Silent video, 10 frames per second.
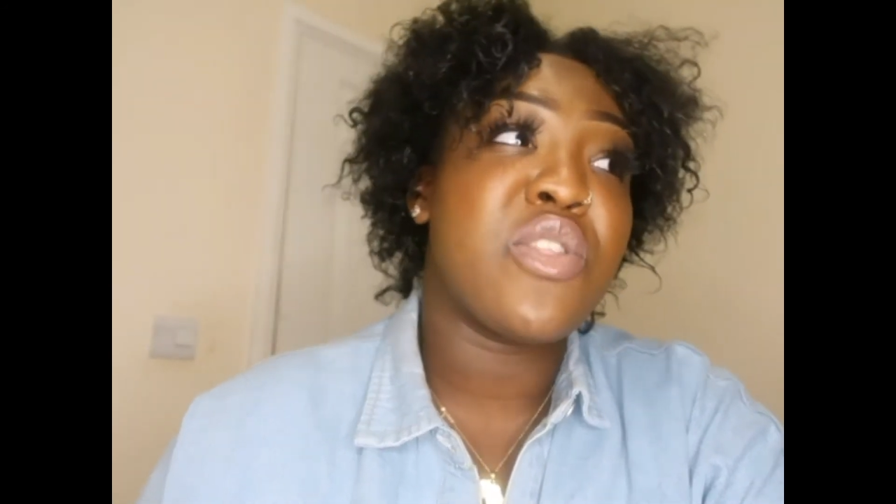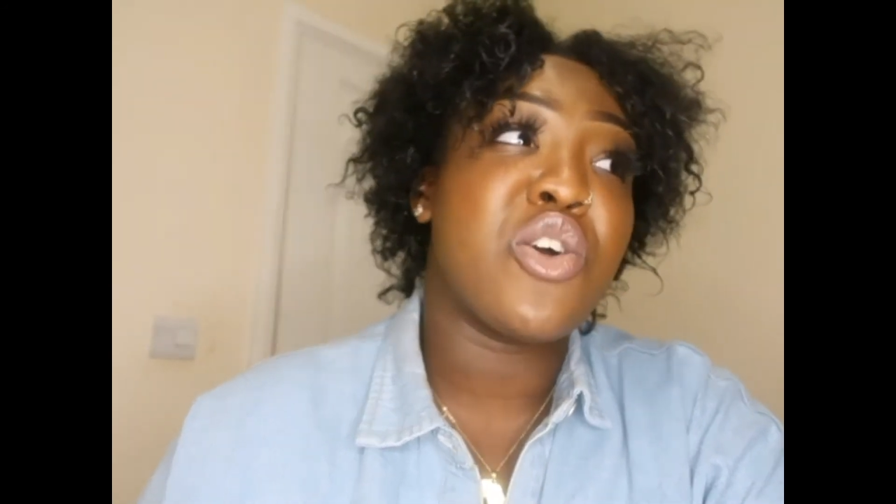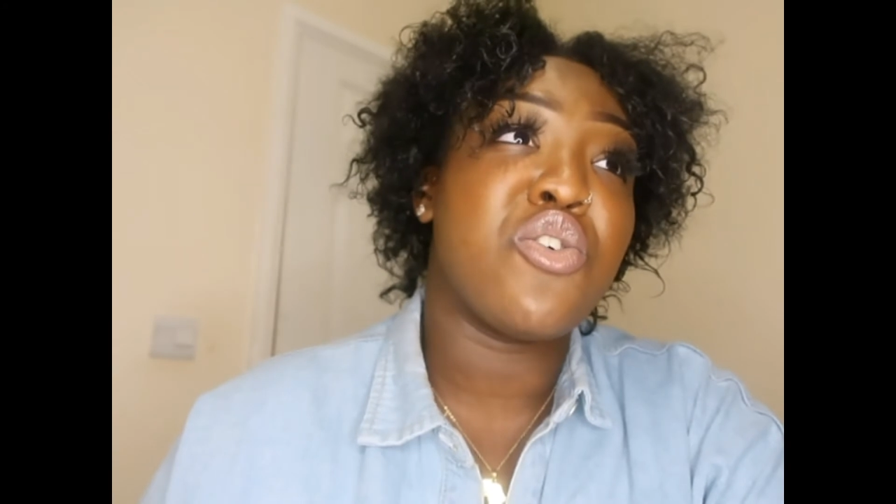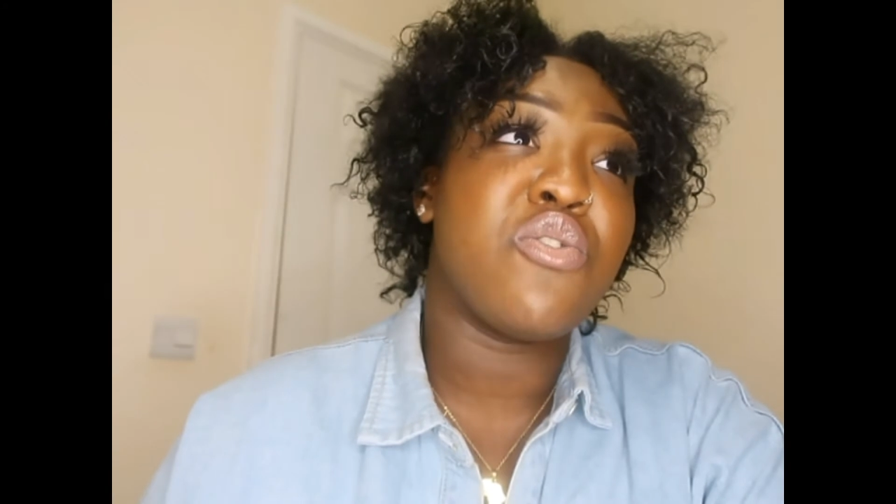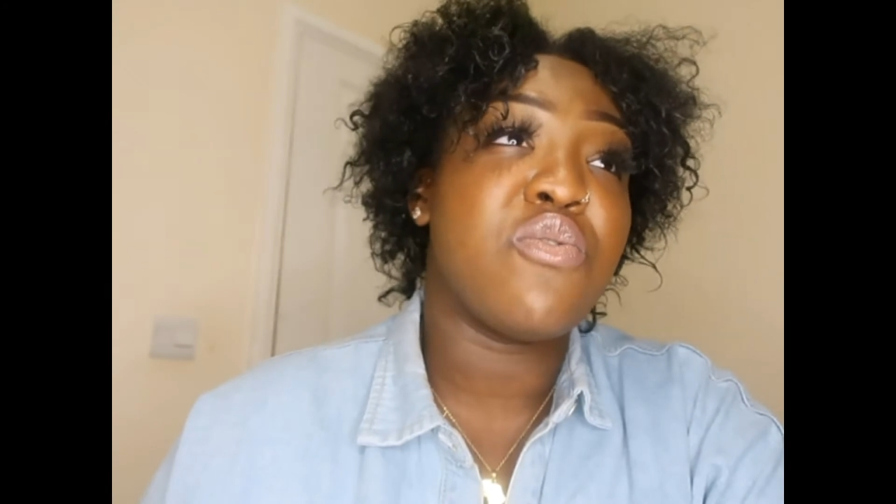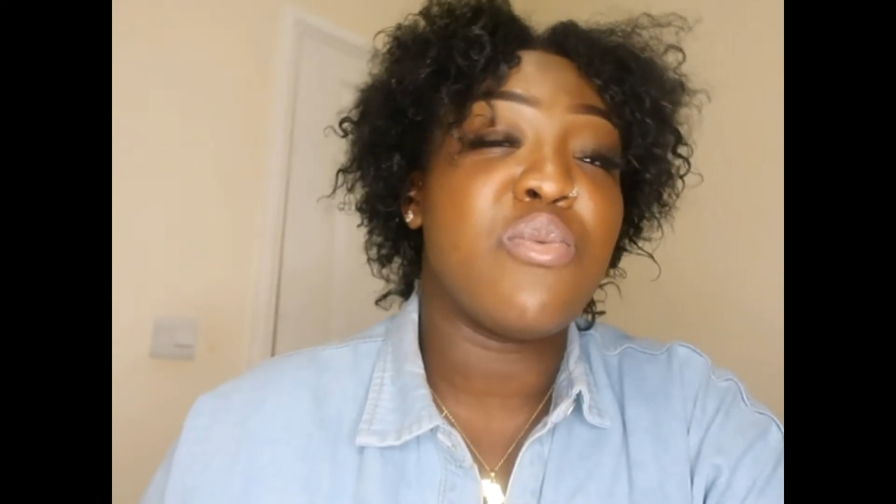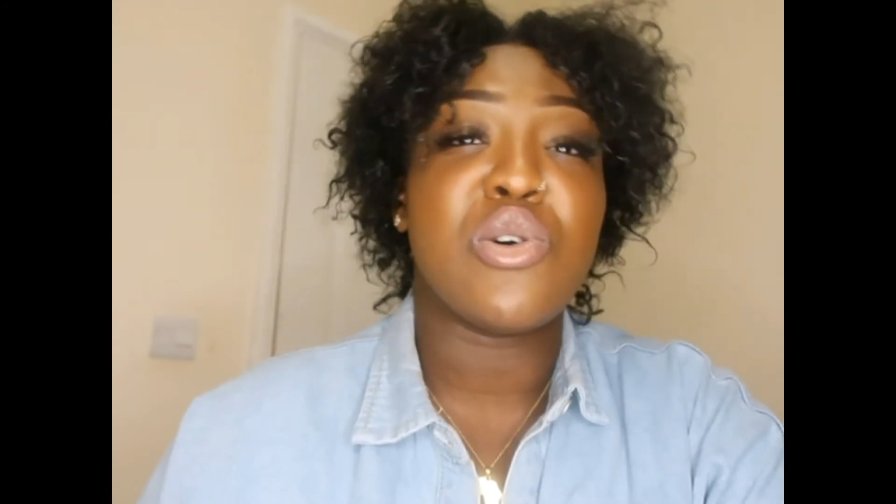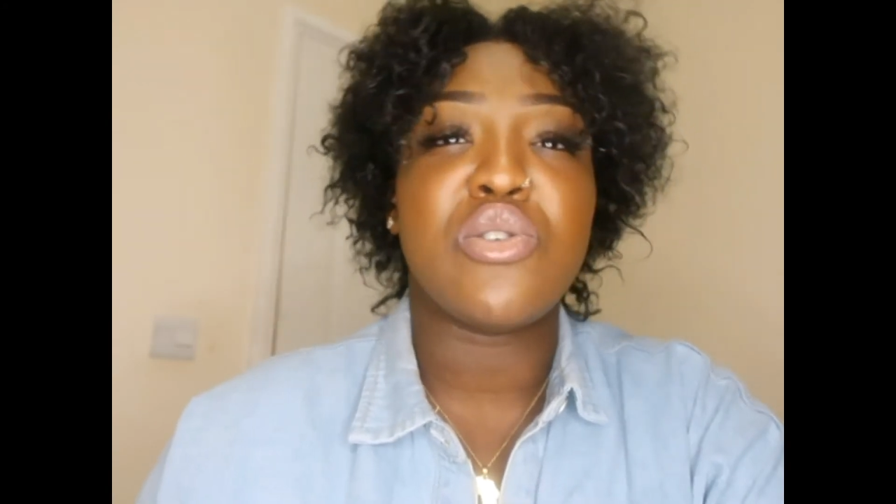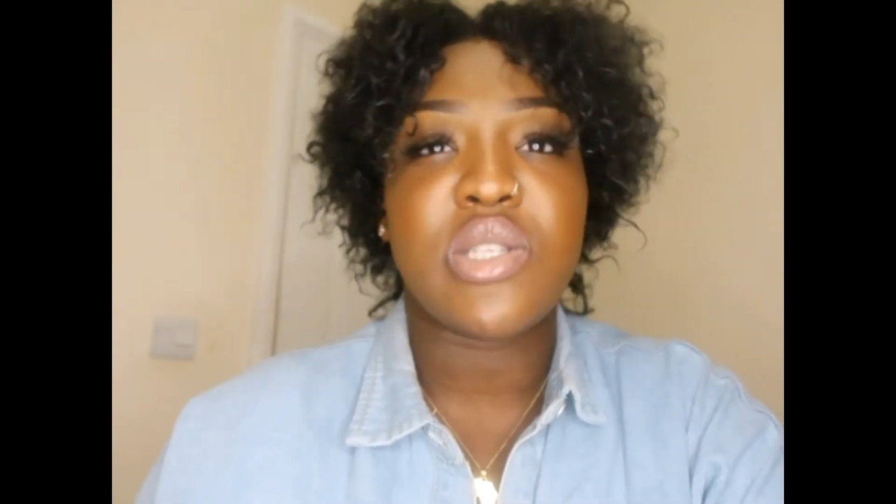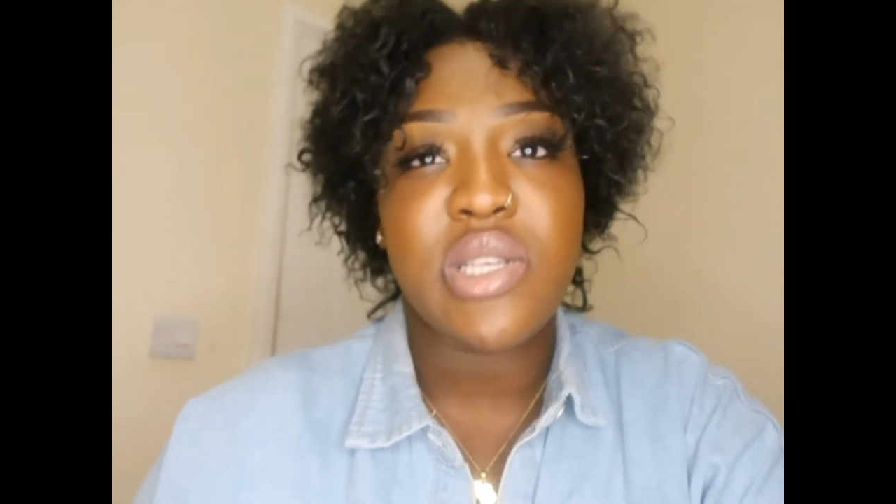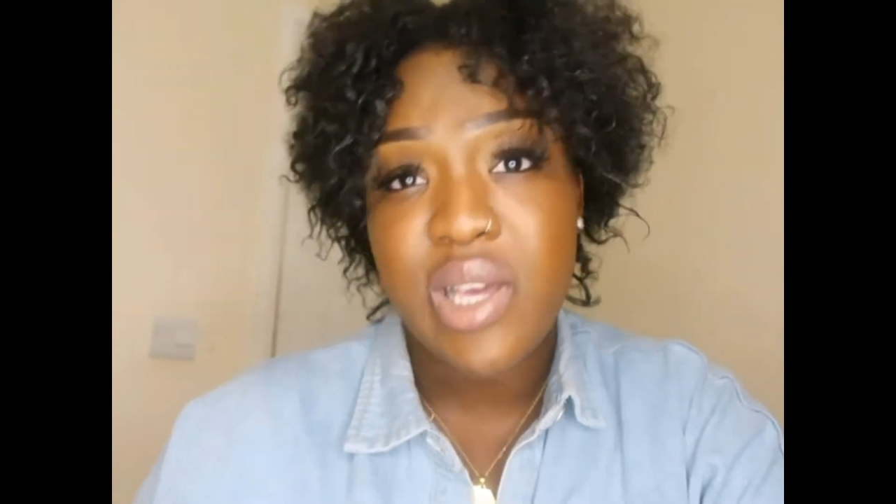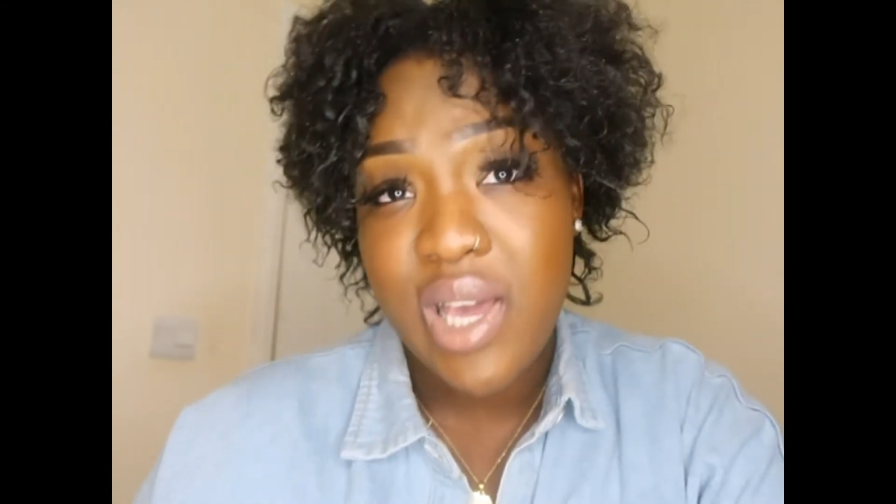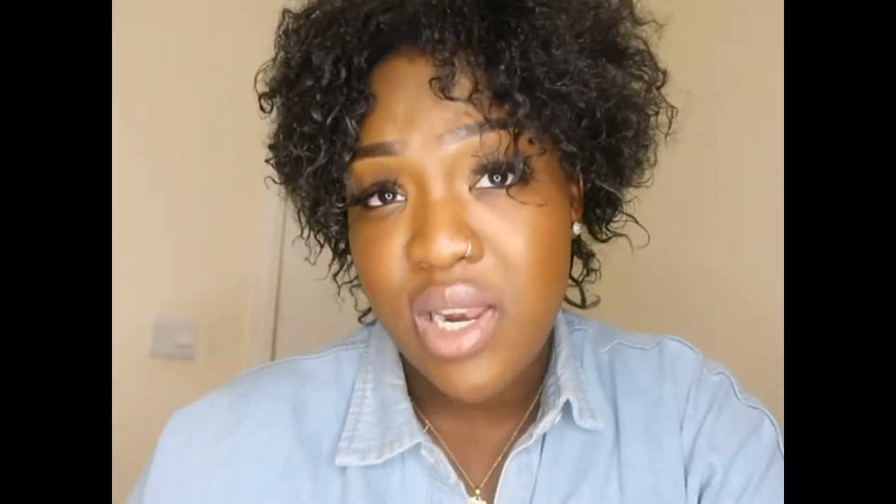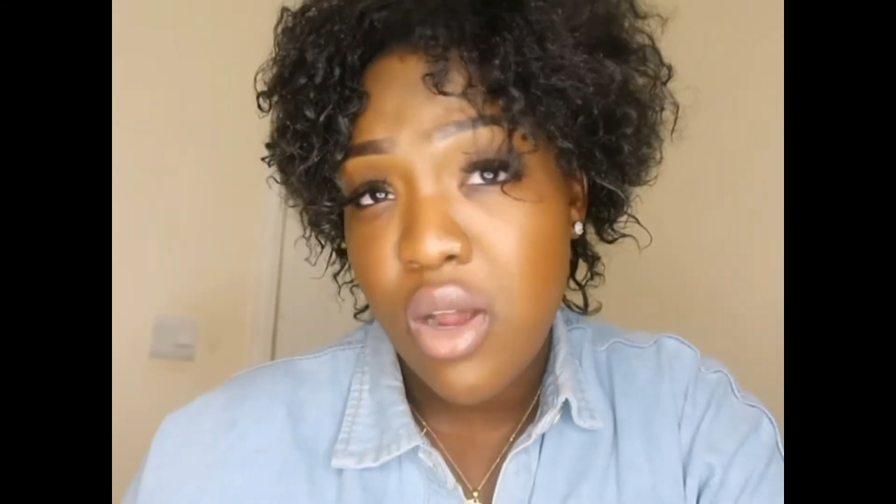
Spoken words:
the goofy one, because again,